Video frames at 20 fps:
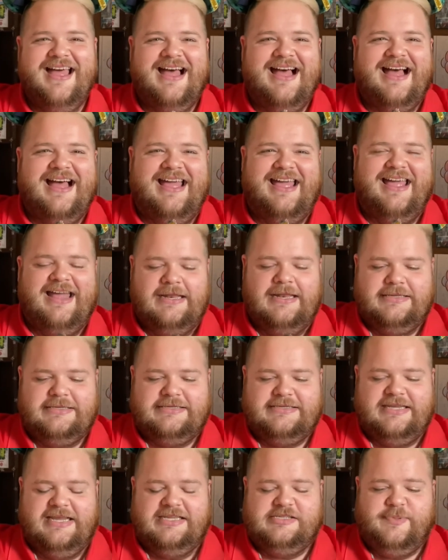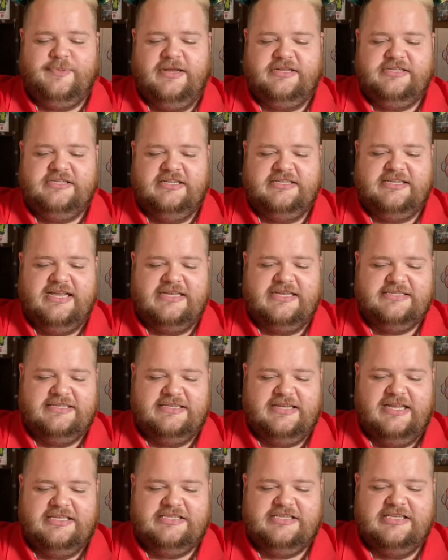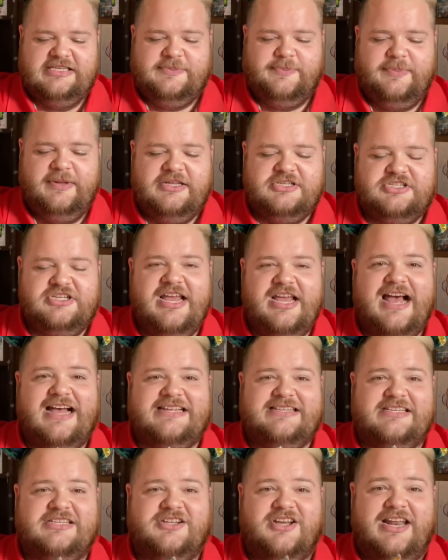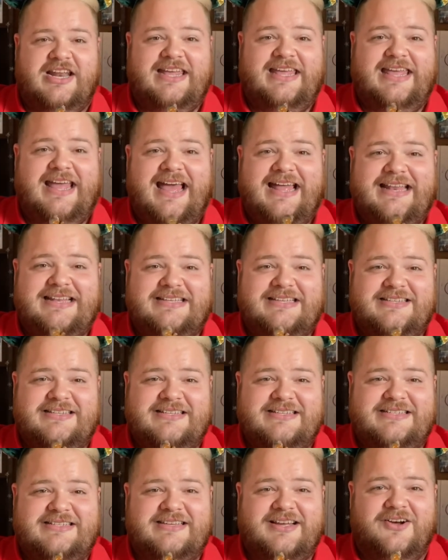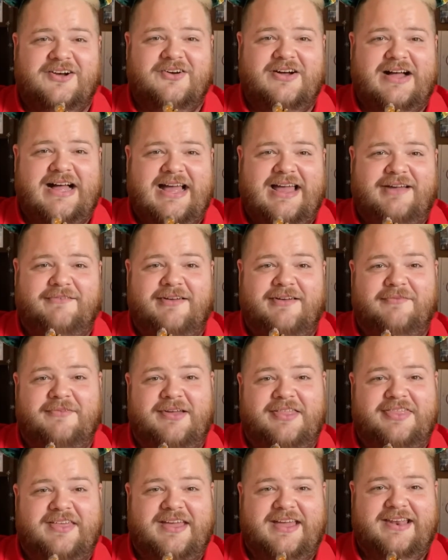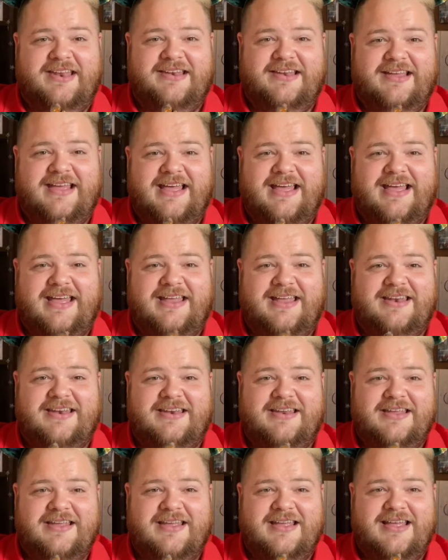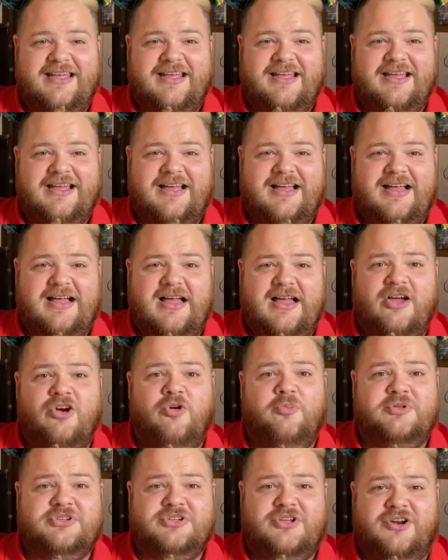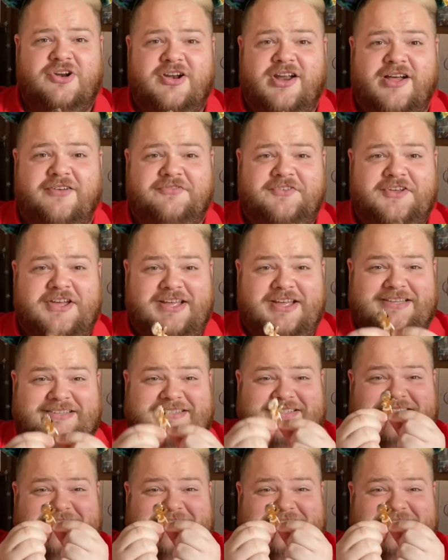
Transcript: it's as beachy as it's as beachy as it's gonna get. So I went with it, and I hope it's good enough because